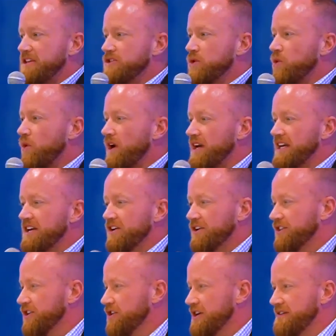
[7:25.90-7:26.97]
20 or
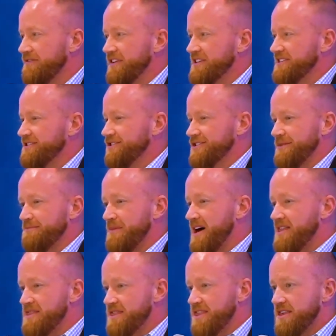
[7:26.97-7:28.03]
30 visitors a
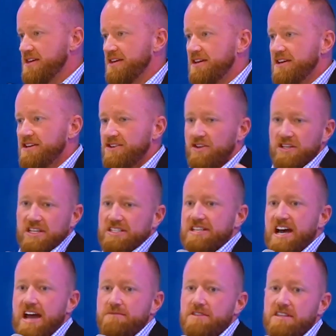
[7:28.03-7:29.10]
month during the
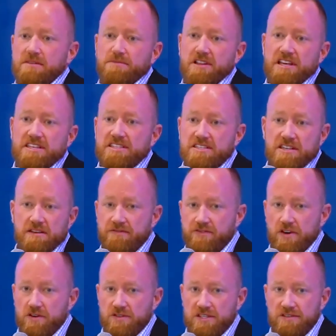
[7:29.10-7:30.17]
time that the place is
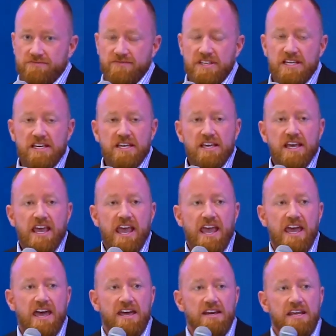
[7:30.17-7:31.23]
unfrozen.
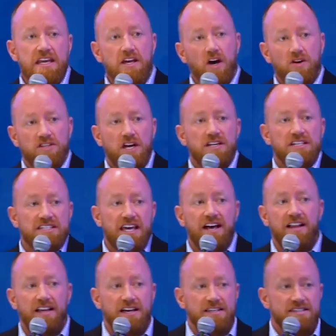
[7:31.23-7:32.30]
And he goes on to
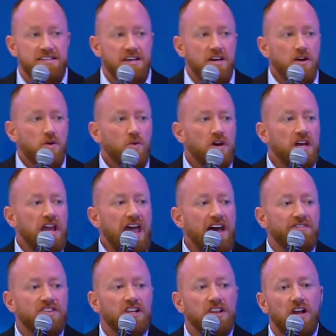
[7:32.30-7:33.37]
tell us, we
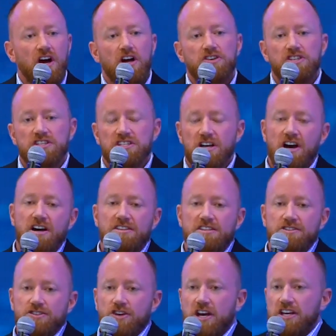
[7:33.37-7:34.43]
have the largest
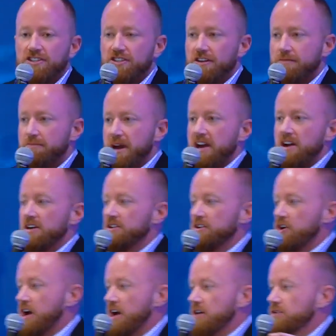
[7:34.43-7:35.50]
concentration of barren
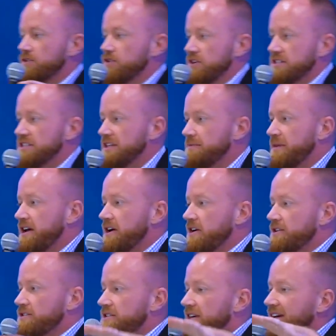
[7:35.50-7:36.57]
ground grizzly
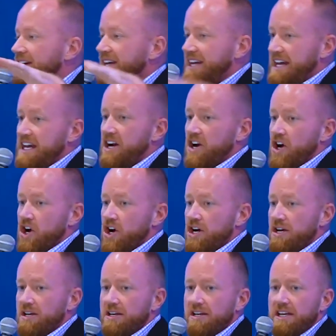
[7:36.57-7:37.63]
bears here
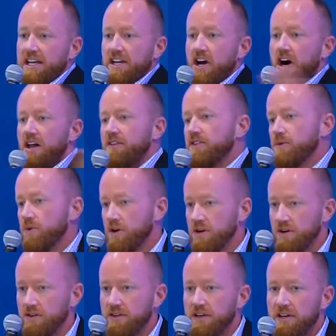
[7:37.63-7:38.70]
in all of the
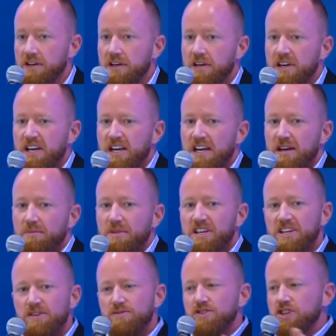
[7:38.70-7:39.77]
world. But
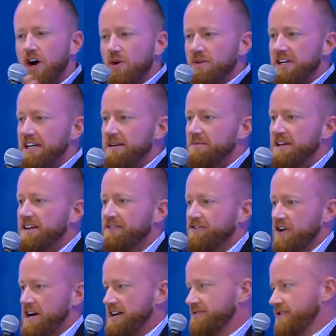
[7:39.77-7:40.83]
you don't need to be
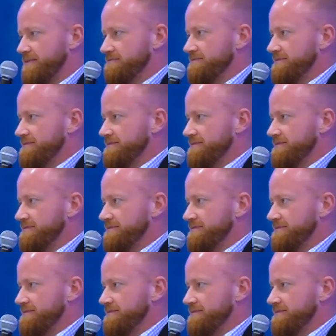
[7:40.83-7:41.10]
afraid of them.